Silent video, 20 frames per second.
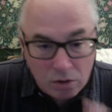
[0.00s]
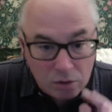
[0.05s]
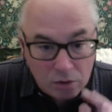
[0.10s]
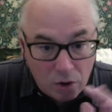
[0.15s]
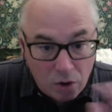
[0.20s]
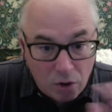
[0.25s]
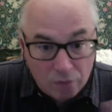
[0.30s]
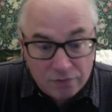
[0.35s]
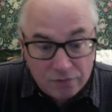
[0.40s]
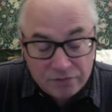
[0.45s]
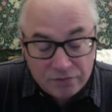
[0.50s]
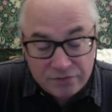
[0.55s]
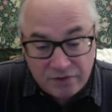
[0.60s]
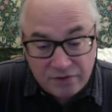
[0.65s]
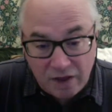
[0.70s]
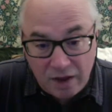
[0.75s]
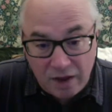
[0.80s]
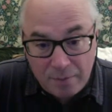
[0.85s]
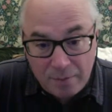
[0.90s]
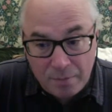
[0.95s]
all this
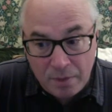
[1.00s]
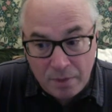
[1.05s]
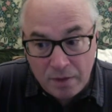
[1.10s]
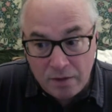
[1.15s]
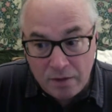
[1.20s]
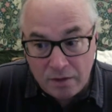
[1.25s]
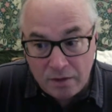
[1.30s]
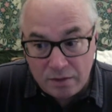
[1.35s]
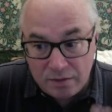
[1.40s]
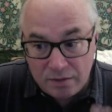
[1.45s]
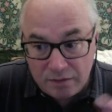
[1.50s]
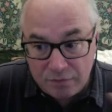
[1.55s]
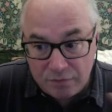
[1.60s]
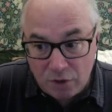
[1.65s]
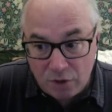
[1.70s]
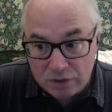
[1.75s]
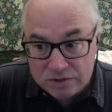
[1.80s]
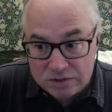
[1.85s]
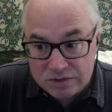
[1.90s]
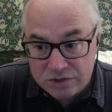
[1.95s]
time They've
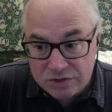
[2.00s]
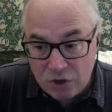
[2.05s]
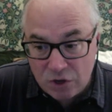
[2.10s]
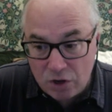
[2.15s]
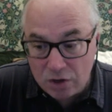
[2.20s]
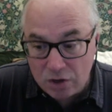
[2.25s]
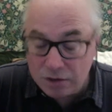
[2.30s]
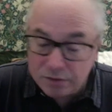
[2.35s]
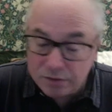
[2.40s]
got stock.